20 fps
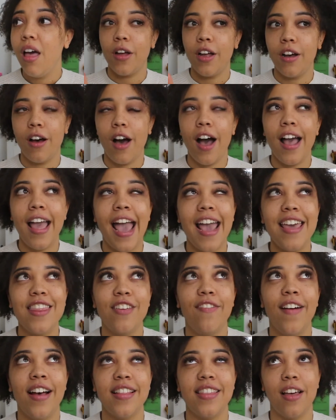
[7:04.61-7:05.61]
I hate the
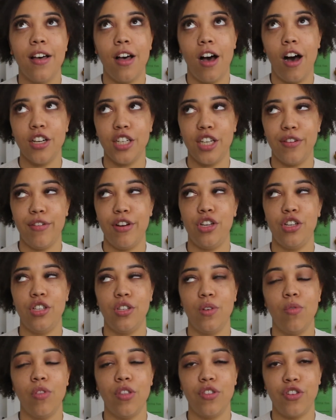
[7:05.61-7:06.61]
fact that our generation is
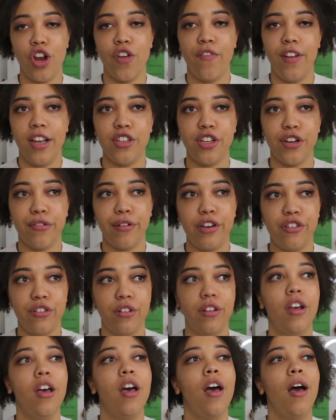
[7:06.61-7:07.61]
called the snowflake
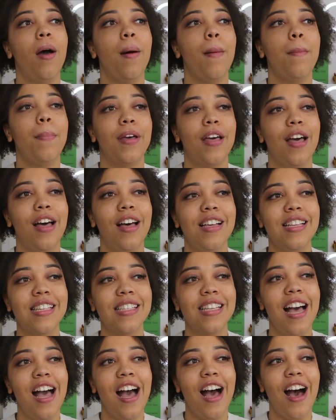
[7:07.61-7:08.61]
generation, because
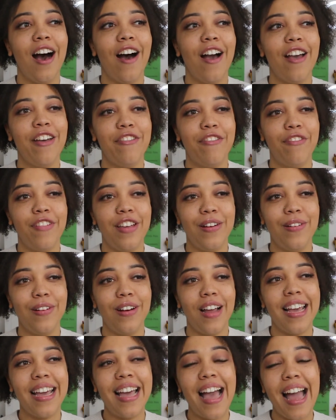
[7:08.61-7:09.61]
I feel
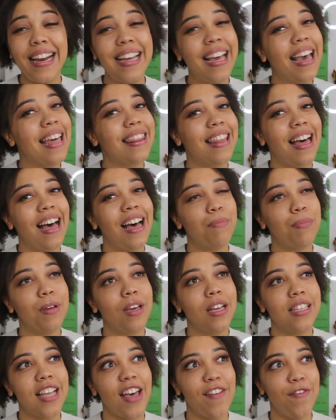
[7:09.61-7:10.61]
I can get that
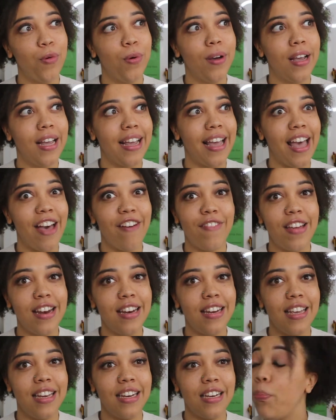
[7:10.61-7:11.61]
because everyone can get
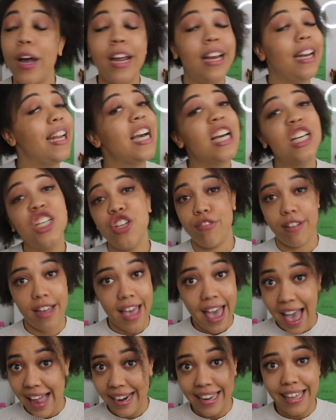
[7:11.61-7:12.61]
offended by
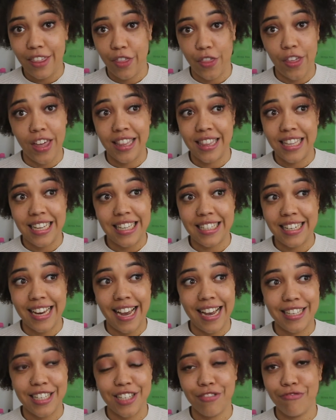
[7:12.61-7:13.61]
literally anything these
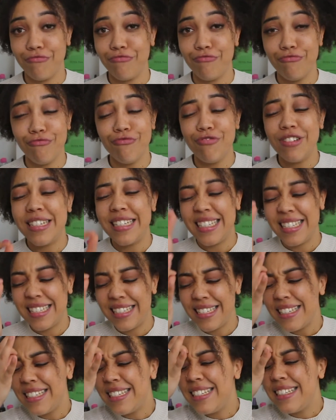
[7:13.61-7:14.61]
days. It's
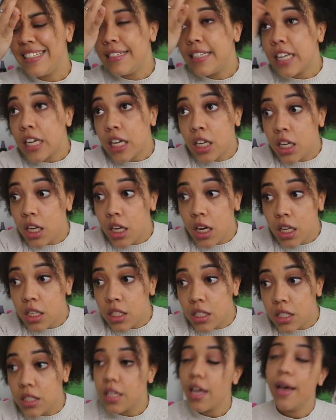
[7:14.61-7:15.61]

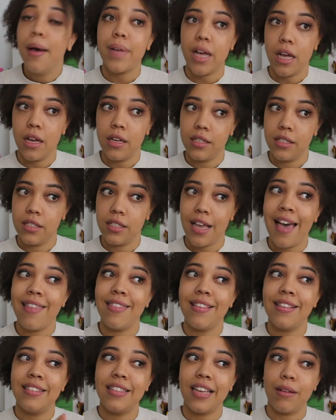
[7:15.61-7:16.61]
ridiculous. But at
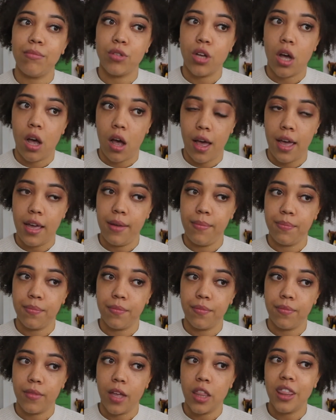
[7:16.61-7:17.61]
the same
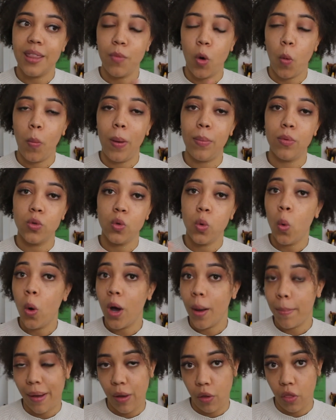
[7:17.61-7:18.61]
time, the more people talk
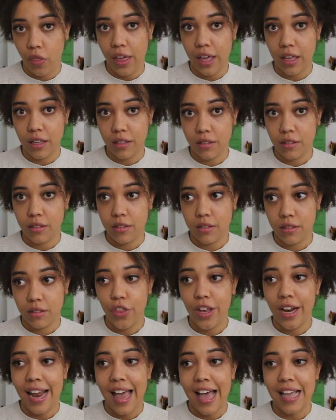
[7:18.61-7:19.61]
about things,
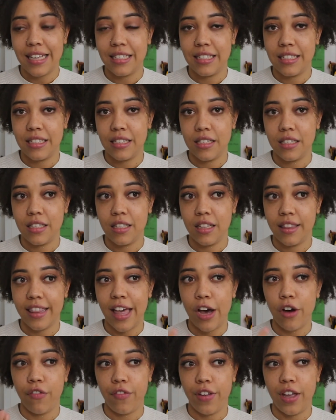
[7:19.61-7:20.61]
the less
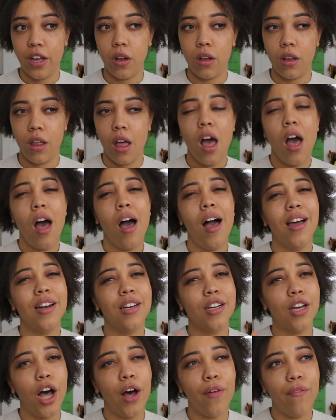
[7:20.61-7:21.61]
they'll feel
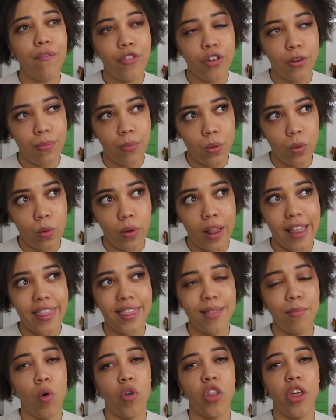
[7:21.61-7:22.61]
uncomfortable and
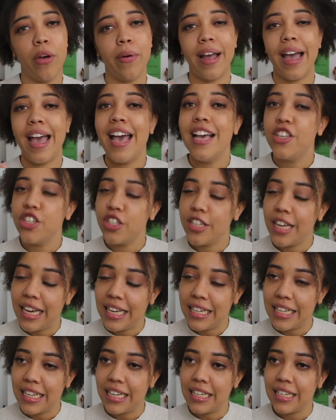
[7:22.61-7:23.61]
the more they'll get
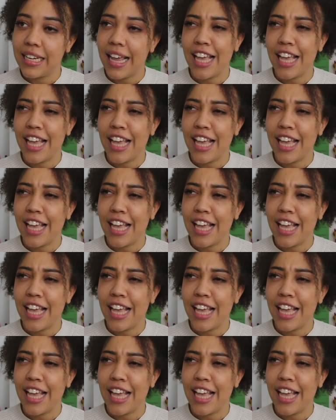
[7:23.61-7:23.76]
educated.